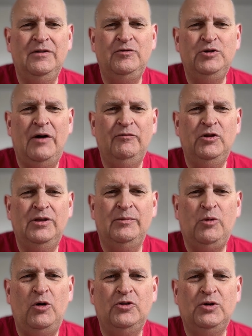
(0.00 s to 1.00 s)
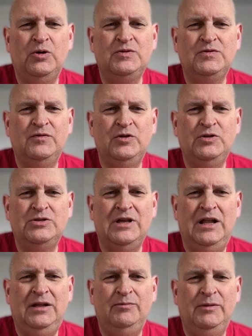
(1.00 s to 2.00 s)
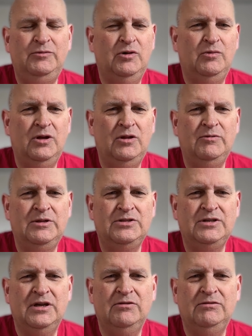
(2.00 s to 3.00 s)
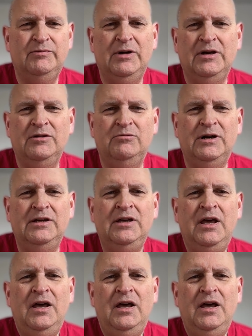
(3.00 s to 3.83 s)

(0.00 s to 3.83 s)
if you haven't got the Montrose first album, don't bother with the second one, by the way.